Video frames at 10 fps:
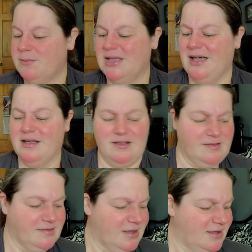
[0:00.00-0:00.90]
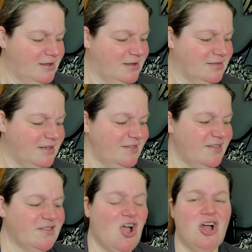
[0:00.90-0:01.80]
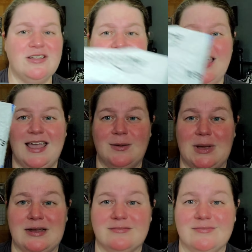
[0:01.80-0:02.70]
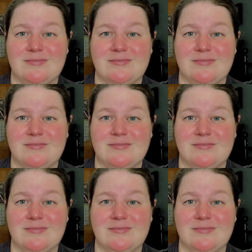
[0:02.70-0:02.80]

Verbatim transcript: because this is all it came in.